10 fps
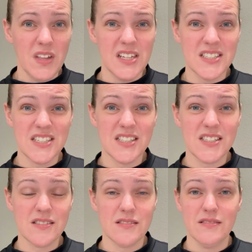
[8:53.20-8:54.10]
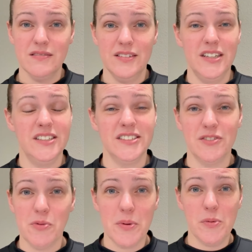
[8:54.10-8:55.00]
since
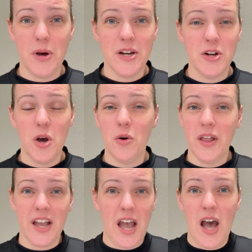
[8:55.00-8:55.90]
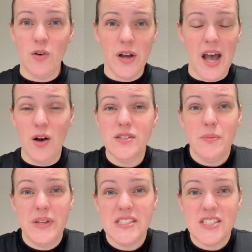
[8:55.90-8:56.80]
different people want to know, like, how has it
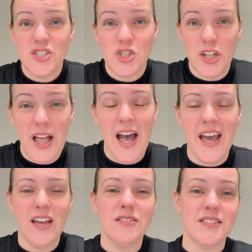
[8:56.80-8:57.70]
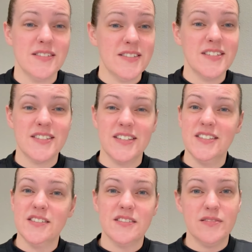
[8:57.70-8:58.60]
been since July, since this
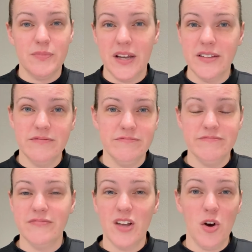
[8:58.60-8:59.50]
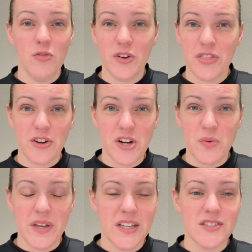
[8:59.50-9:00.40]
is my over
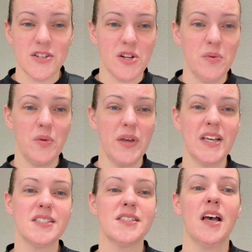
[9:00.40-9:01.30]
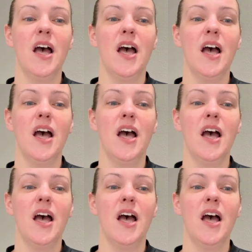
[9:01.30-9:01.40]
31 weeks,